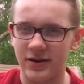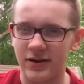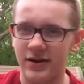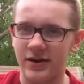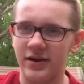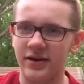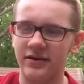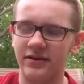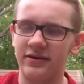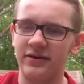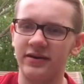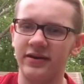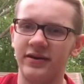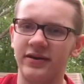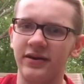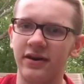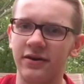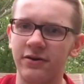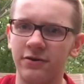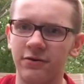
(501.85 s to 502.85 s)
And he
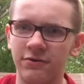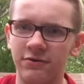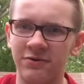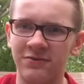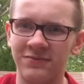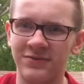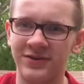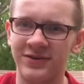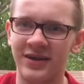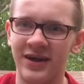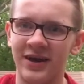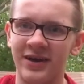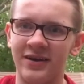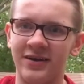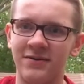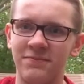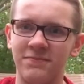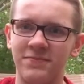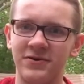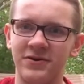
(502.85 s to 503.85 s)
didn't know June was dead
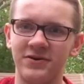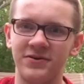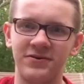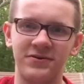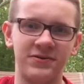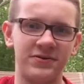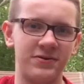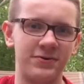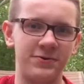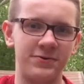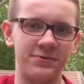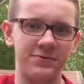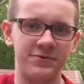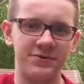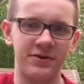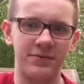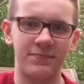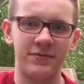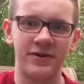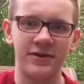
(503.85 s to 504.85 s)
because who was
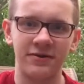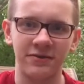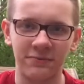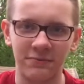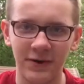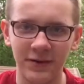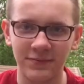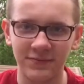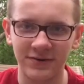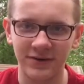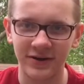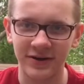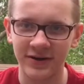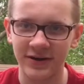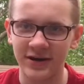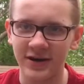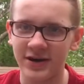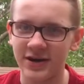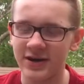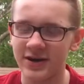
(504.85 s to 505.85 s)
updating the website?
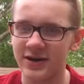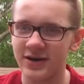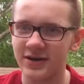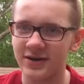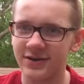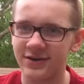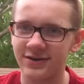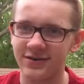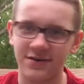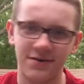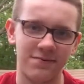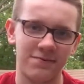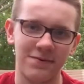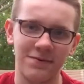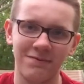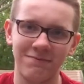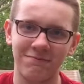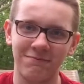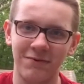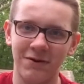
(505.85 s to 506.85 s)
She said, what
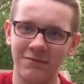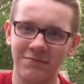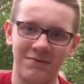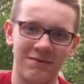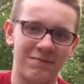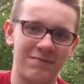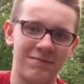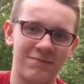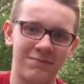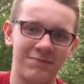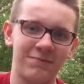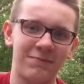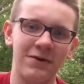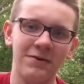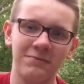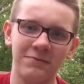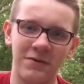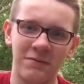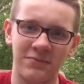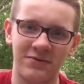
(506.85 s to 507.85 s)

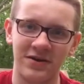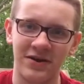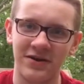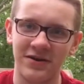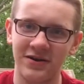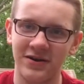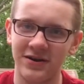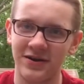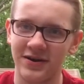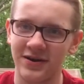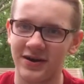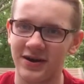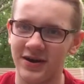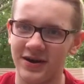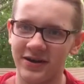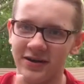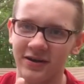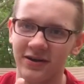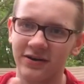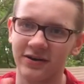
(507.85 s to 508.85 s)
website? And
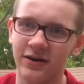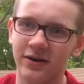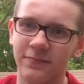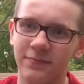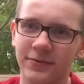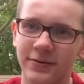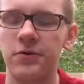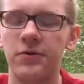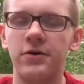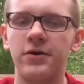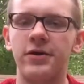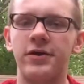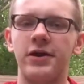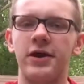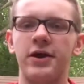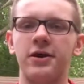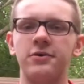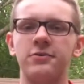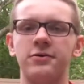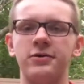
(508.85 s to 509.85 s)
he hung up.
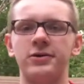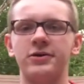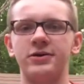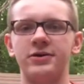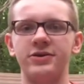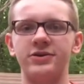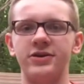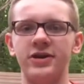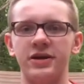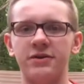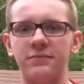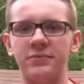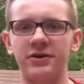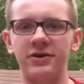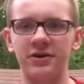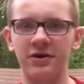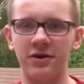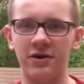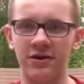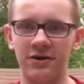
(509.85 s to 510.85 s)
Now, Jay and
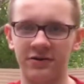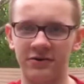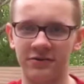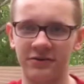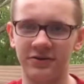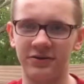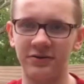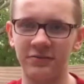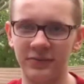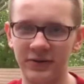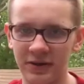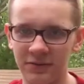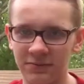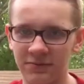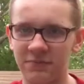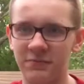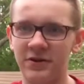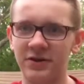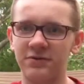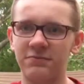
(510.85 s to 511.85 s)
Mia are going to meet up
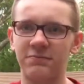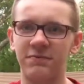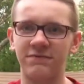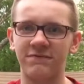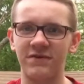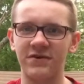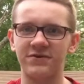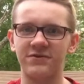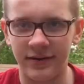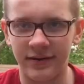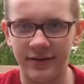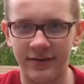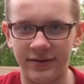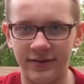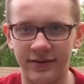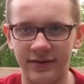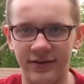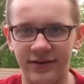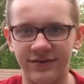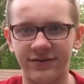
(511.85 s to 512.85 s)
with Mia's professor.
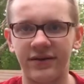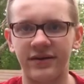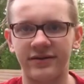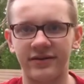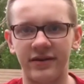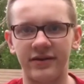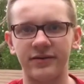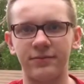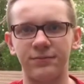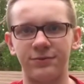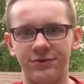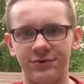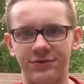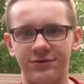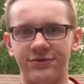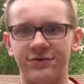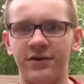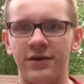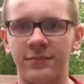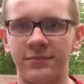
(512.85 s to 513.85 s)
He's going to take them to the
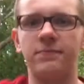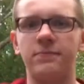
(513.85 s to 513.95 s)
slum.